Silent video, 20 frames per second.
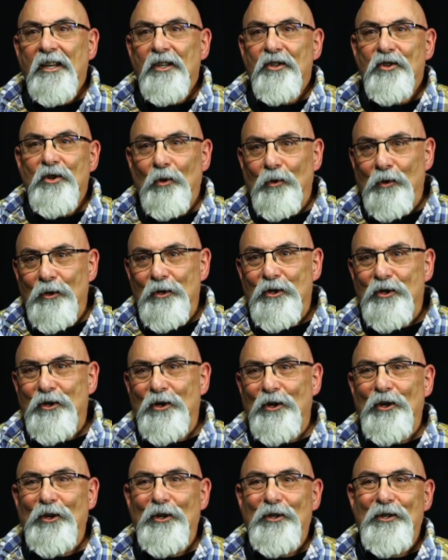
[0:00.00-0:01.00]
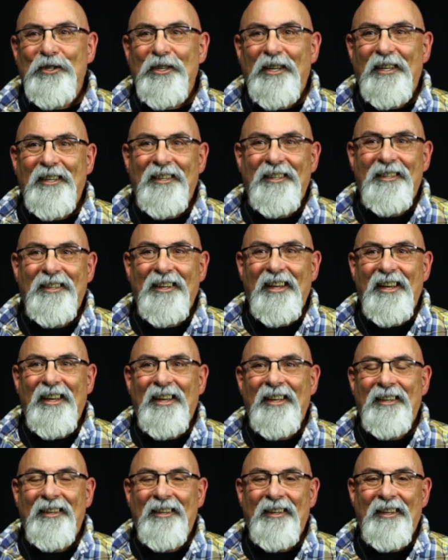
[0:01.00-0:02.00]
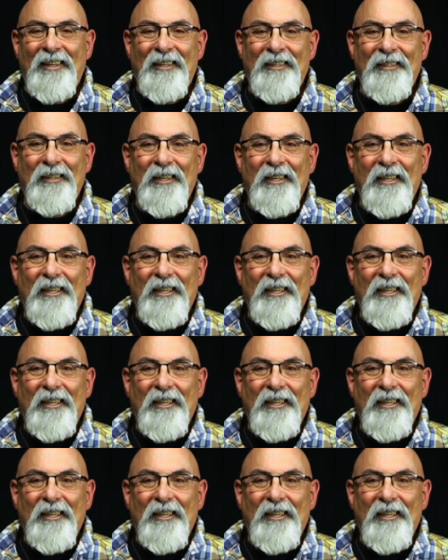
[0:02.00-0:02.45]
children's church and